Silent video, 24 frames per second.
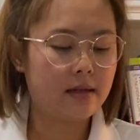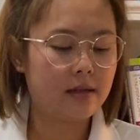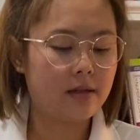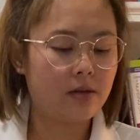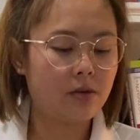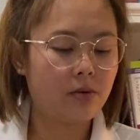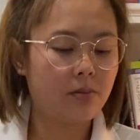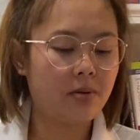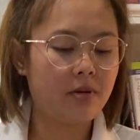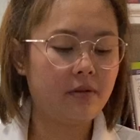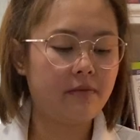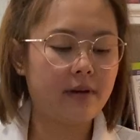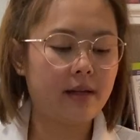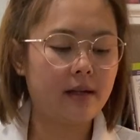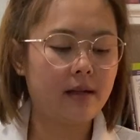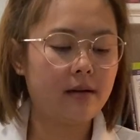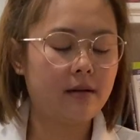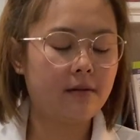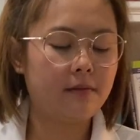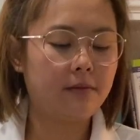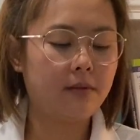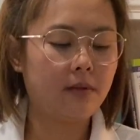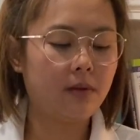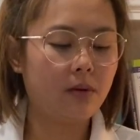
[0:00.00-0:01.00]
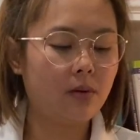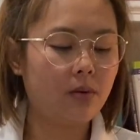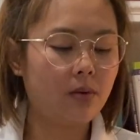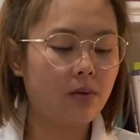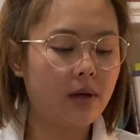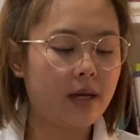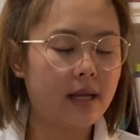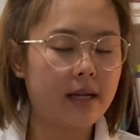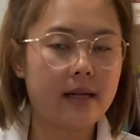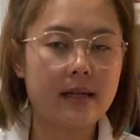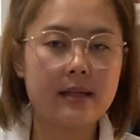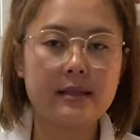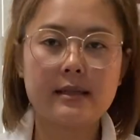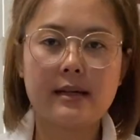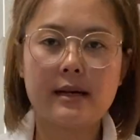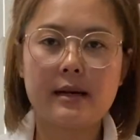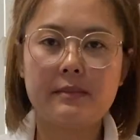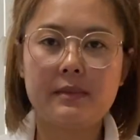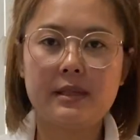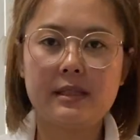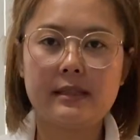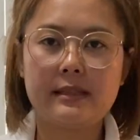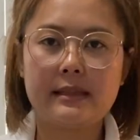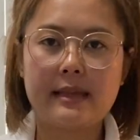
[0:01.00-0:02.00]
to prevent the flu, and the
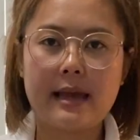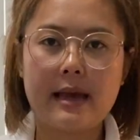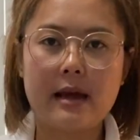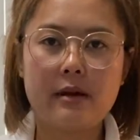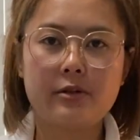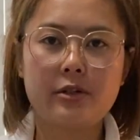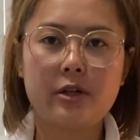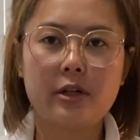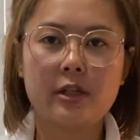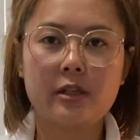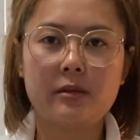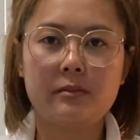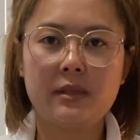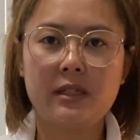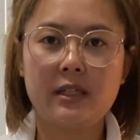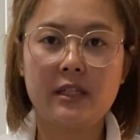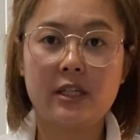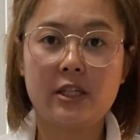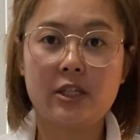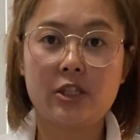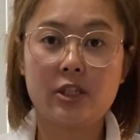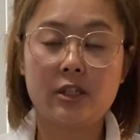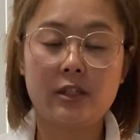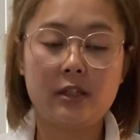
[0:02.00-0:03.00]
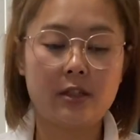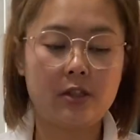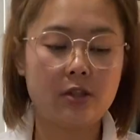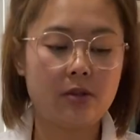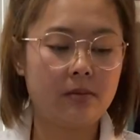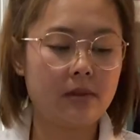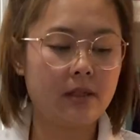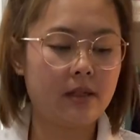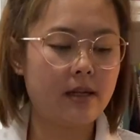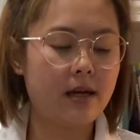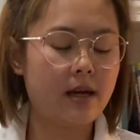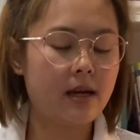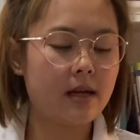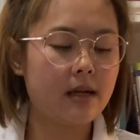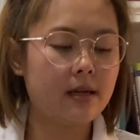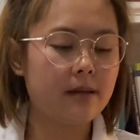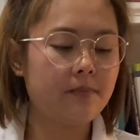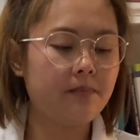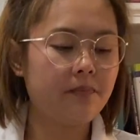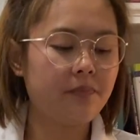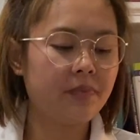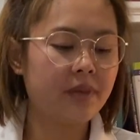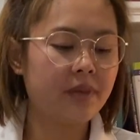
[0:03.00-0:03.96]
time is now. Documentation need to be done.